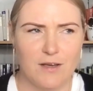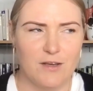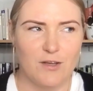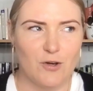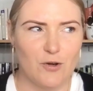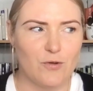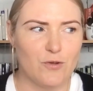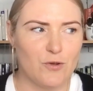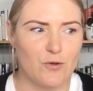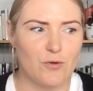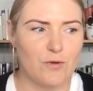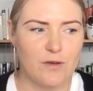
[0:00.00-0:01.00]
You know,
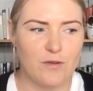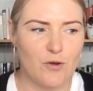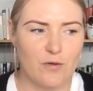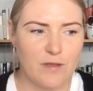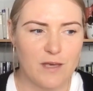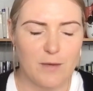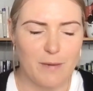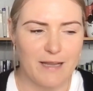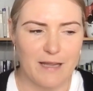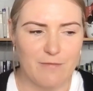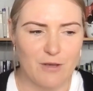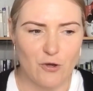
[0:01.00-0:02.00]
you're thinking about
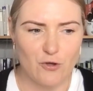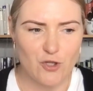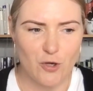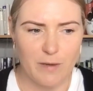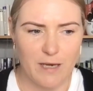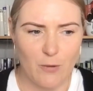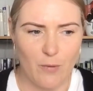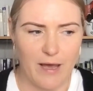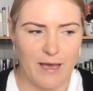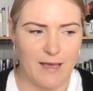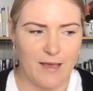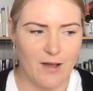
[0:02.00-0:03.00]
leaving your job
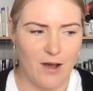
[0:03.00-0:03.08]
anyway.